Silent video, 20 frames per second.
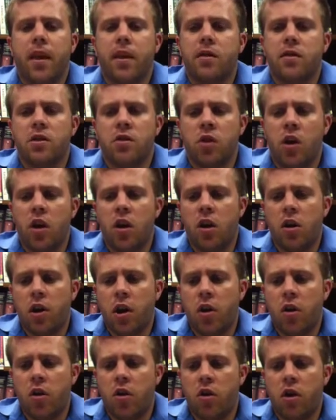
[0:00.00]
It's no
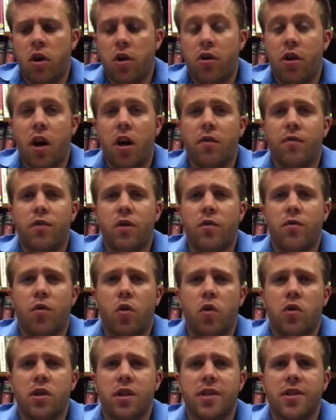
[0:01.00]
longer a ground for divorce.